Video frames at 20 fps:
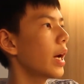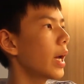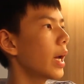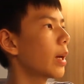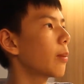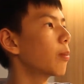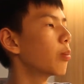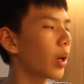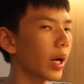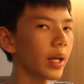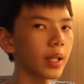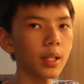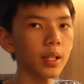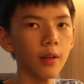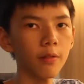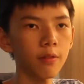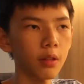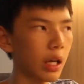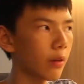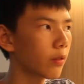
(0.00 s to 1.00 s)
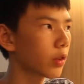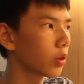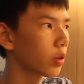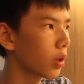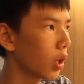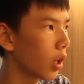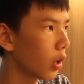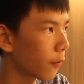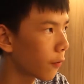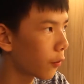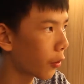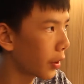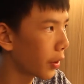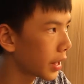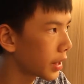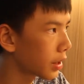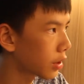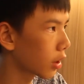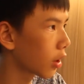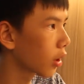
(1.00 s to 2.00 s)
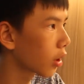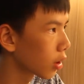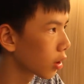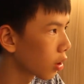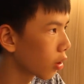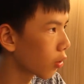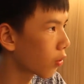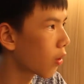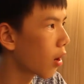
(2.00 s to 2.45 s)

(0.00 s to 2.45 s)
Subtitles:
a bright enough level for it to glow.